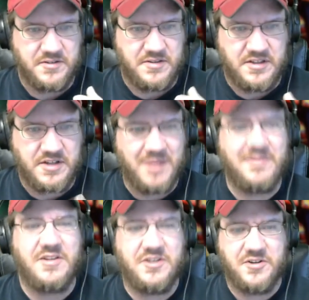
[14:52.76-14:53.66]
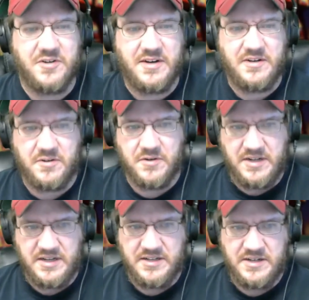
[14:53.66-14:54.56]
the company that you're
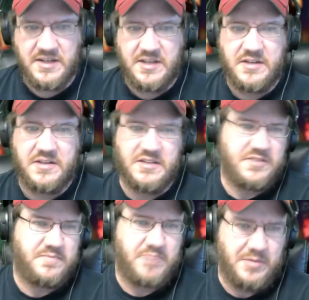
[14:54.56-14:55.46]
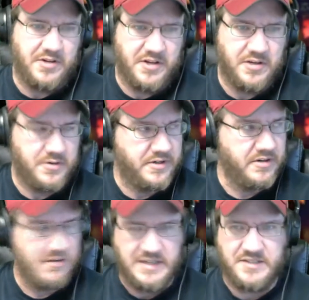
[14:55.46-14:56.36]
in is probably going to go
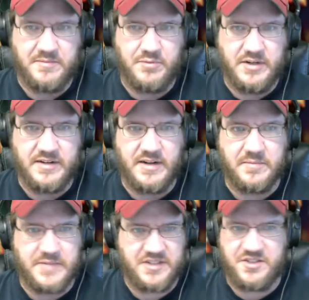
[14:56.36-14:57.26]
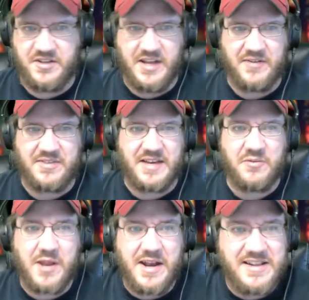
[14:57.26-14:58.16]
under at some point in time. That's that,
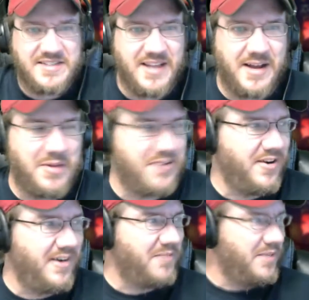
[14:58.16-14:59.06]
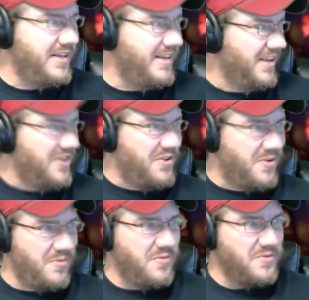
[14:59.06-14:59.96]
and it's not. I'm not trying to be,
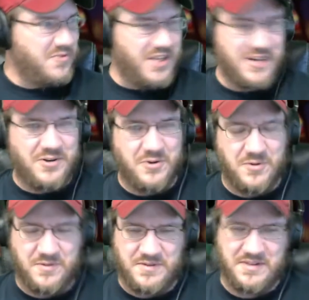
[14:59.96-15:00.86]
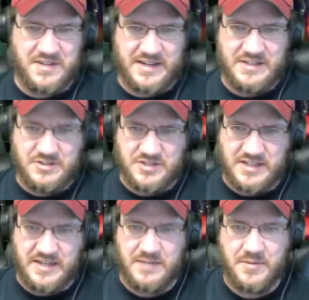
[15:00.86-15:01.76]
cynical like I
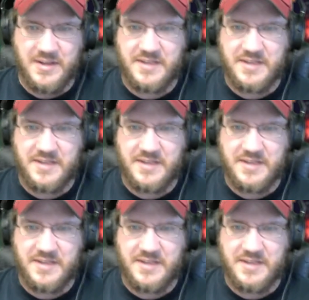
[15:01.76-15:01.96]
usually am.